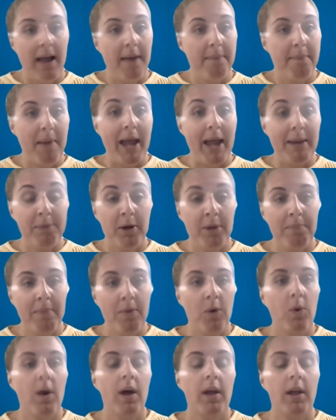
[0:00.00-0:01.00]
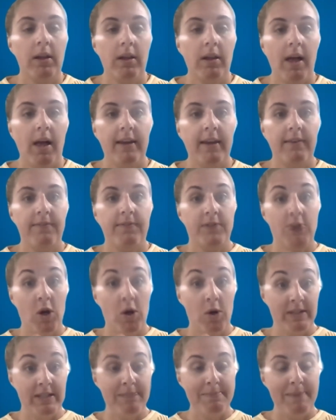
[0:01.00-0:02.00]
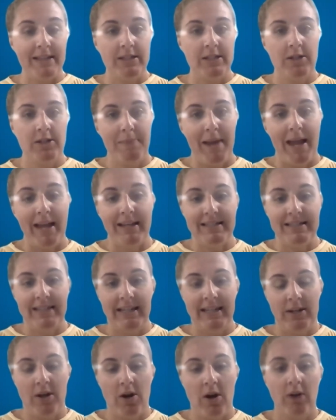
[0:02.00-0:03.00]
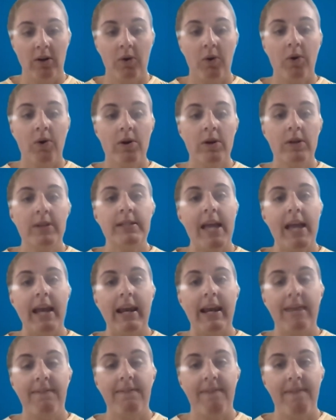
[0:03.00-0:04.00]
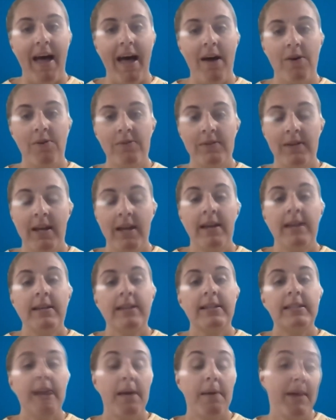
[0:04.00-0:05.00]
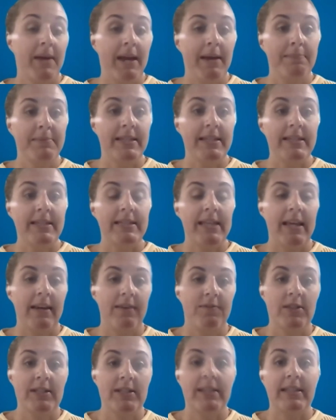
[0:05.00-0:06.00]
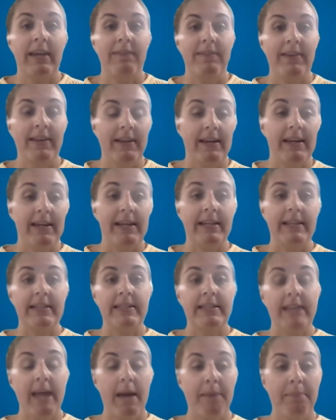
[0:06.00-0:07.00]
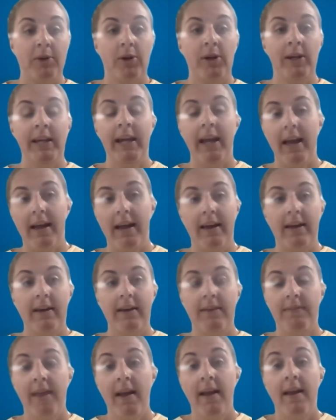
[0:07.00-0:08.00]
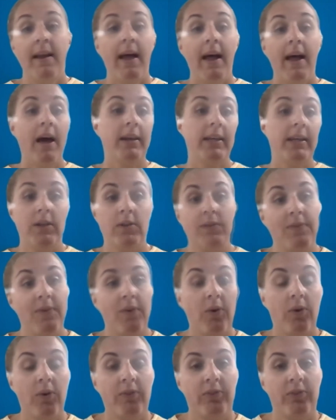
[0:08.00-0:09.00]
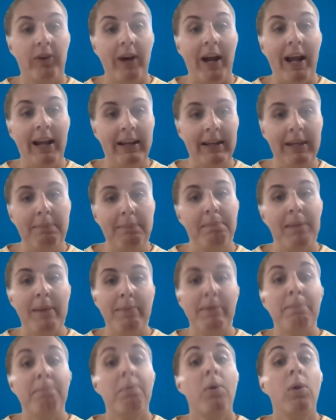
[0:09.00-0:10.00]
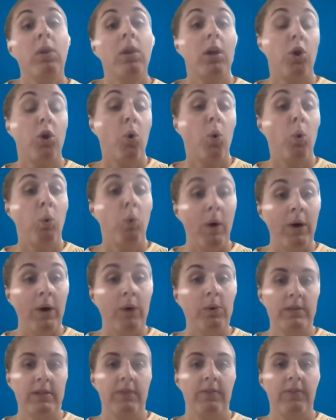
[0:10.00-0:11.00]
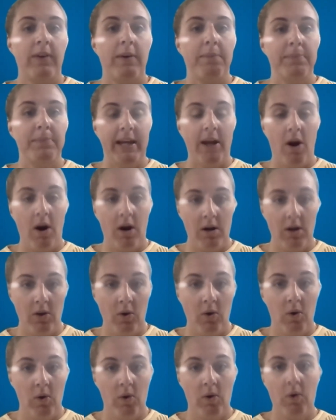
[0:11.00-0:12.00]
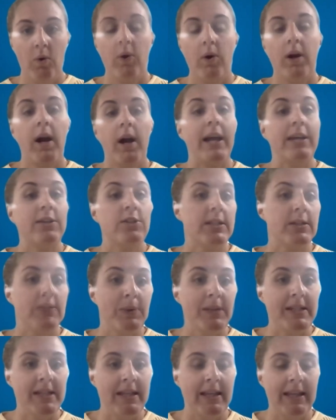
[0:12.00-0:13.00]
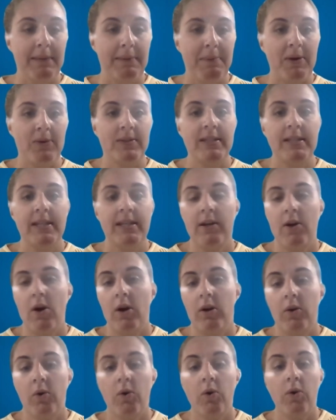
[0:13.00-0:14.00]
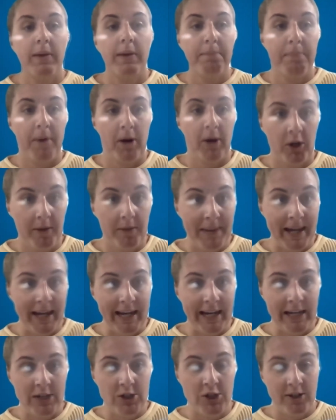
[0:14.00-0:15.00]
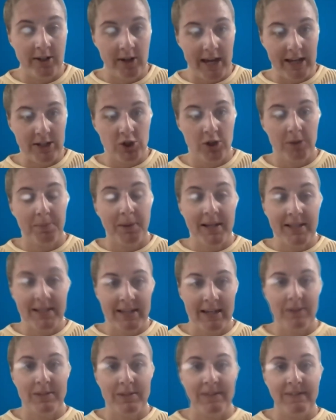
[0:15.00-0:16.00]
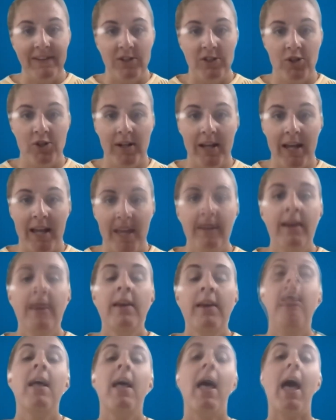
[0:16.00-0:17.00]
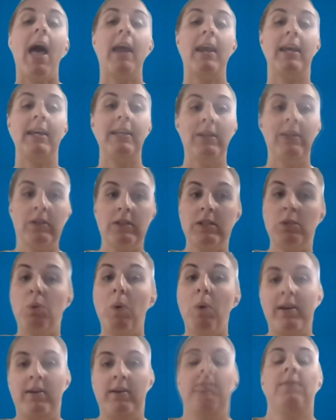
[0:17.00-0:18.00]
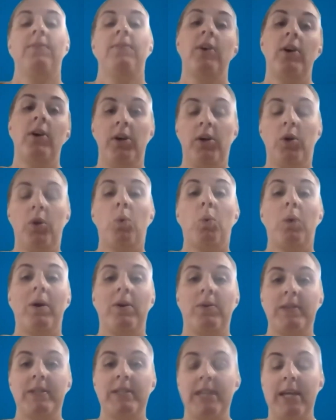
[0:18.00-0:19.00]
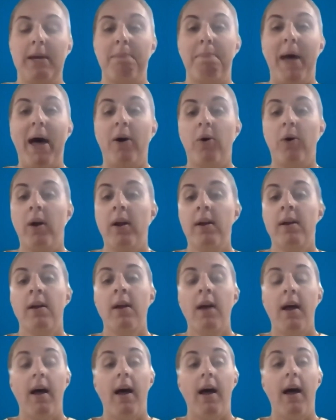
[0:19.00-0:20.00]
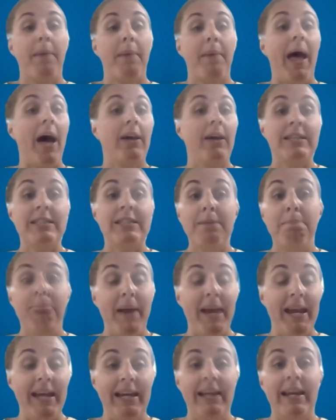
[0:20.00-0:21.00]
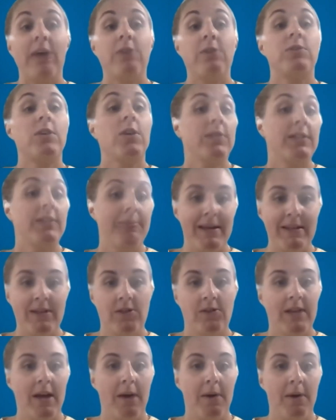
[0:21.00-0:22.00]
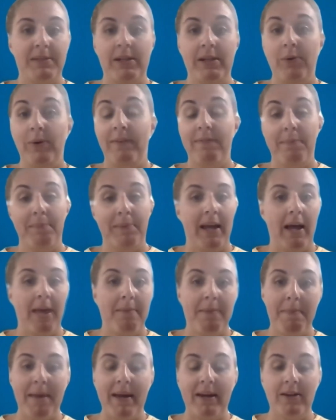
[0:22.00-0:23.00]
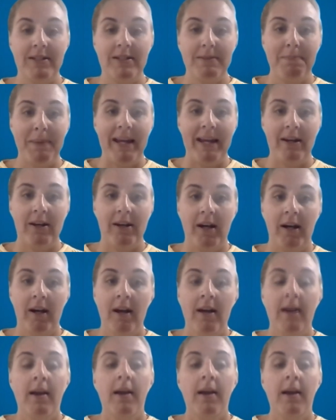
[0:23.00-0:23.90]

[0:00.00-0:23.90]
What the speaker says: I promote a lot of Toastmaster magazine articles, and I found sometimes instead of just giving a summary of how to use vocal variety, maybe pull a quote from the article. Or I just recently posted an article that Margaret Page, International President, was featured in, and I used one of her quotes about how to debate and how Toastmasters helps you even become a better debater.